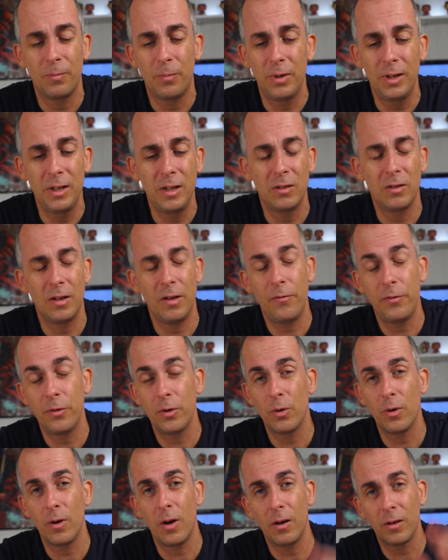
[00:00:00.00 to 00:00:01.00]
Please, if
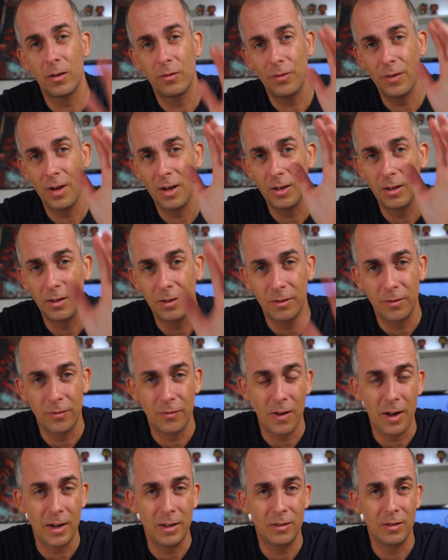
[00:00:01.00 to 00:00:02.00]
you are creating
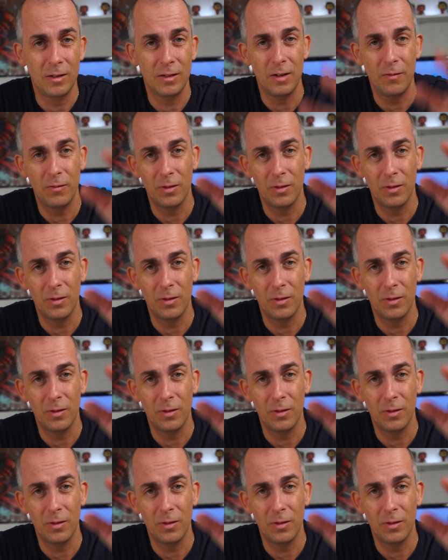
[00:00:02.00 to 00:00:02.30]
devices,